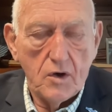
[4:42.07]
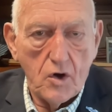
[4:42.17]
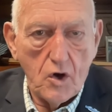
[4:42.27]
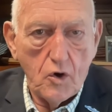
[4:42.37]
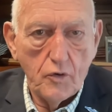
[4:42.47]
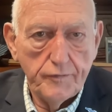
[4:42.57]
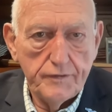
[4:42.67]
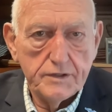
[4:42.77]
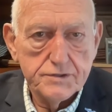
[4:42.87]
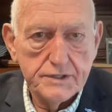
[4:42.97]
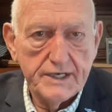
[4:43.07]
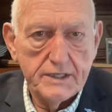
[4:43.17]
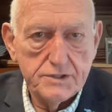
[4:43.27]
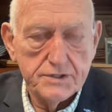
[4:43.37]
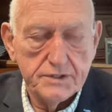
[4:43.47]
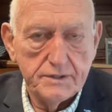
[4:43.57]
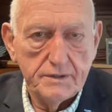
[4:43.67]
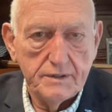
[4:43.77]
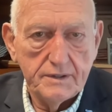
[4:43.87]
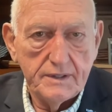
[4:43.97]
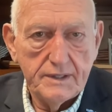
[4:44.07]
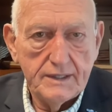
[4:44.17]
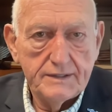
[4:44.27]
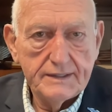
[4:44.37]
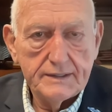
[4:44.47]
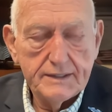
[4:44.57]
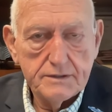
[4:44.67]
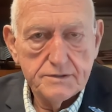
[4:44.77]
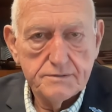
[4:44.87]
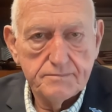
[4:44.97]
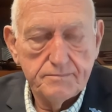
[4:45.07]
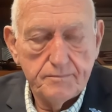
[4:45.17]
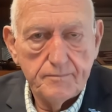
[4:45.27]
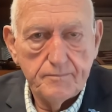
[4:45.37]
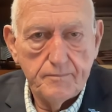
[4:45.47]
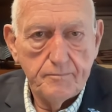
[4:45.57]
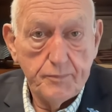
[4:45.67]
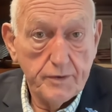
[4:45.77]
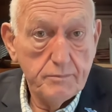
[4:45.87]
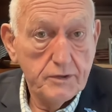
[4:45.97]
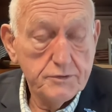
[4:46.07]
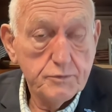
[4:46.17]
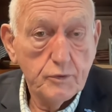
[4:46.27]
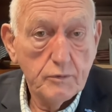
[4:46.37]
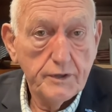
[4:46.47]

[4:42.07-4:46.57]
on this nation. And I think that's pretty much where we